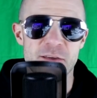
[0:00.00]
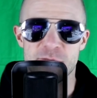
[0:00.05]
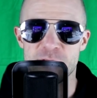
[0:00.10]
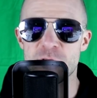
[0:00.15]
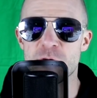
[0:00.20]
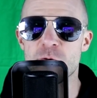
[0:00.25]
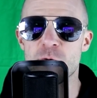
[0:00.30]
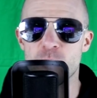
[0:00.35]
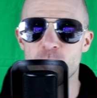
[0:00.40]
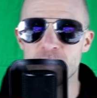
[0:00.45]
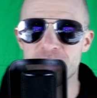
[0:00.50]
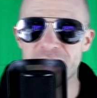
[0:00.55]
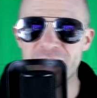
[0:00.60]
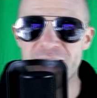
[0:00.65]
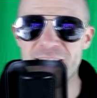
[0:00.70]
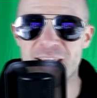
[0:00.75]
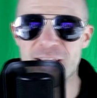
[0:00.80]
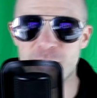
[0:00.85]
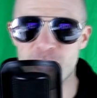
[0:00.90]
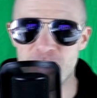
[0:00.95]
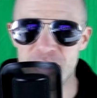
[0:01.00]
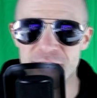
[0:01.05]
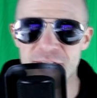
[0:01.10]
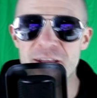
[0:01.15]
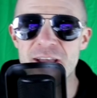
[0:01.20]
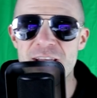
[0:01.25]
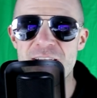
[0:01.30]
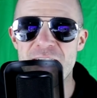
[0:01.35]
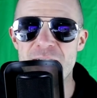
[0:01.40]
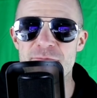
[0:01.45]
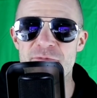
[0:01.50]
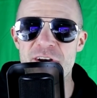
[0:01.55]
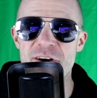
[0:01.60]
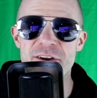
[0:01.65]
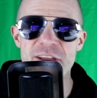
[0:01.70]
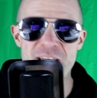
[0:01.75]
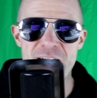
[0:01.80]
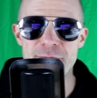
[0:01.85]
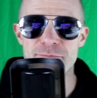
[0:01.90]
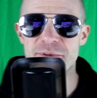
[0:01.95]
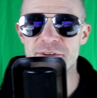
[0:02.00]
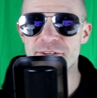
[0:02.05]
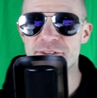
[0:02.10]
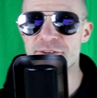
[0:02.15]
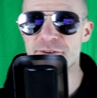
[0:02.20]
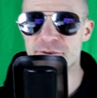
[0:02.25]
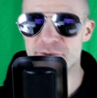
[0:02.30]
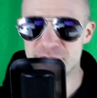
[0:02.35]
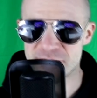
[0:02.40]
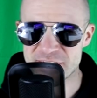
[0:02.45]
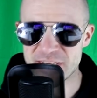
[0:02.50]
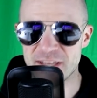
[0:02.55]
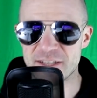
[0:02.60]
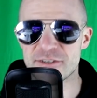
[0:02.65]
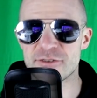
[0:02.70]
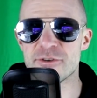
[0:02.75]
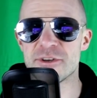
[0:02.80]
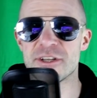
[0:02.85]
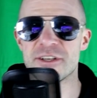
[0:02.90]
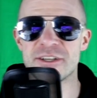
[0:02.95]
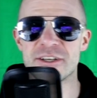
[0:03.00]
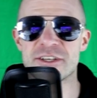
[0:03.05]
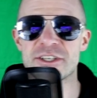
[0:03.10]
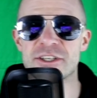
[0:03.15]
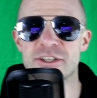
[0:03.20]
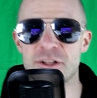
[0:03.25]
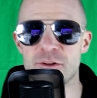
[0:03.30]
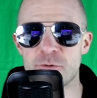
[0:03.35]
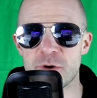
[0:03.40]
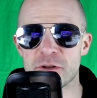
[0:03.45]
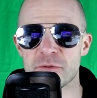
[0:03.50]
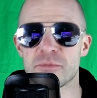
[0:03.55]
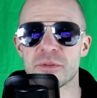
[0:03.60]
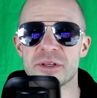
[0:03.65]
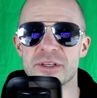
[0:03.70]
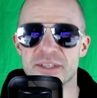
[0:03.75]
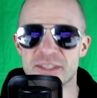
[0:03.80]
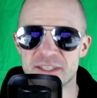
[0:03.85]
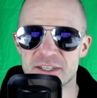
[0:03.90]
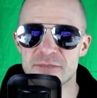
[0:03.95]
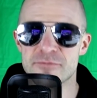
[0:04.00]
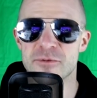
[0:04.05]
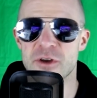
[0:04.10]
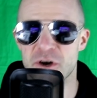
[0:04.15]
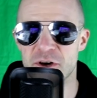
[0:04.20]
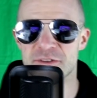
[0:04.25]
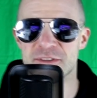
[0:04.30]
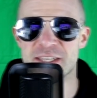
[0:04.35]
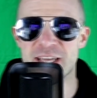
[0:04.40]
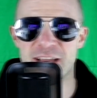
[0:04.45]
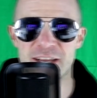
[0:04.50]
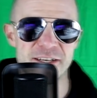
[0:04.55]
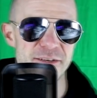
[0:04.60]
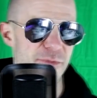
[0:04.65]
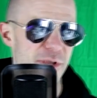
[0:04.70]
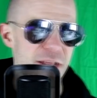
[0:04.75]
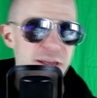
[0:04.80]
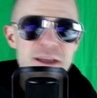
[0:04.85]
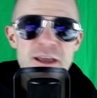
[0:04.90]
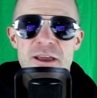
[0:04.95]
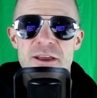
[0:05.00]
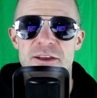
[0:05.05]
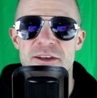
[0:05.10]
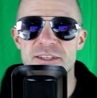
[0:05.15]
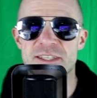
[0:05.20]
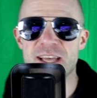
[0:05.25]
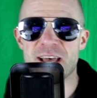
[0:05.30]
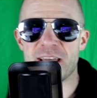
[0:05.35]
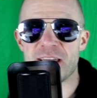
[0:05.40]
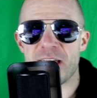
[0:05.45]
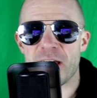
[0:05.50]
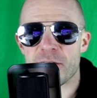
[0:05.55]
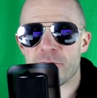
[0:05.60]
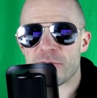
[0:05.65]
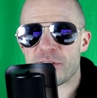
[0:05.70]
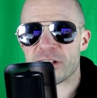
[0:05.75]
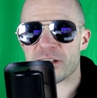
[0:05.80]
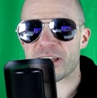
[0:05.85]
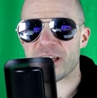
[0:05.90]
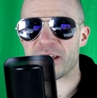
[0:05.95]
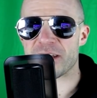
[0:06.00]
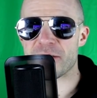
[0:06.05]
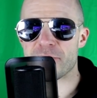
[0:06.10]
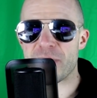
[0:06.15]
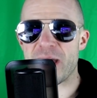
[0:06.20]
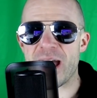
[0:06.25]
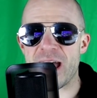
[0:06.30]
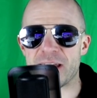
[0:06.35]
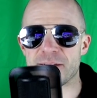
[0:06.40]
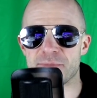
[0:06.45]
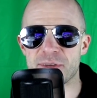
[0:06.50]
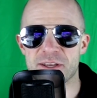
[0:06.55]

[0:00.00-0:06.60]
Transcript: if you would like one, I'm very happy to send you an additional one. Please contact me, because I feel kind of bad,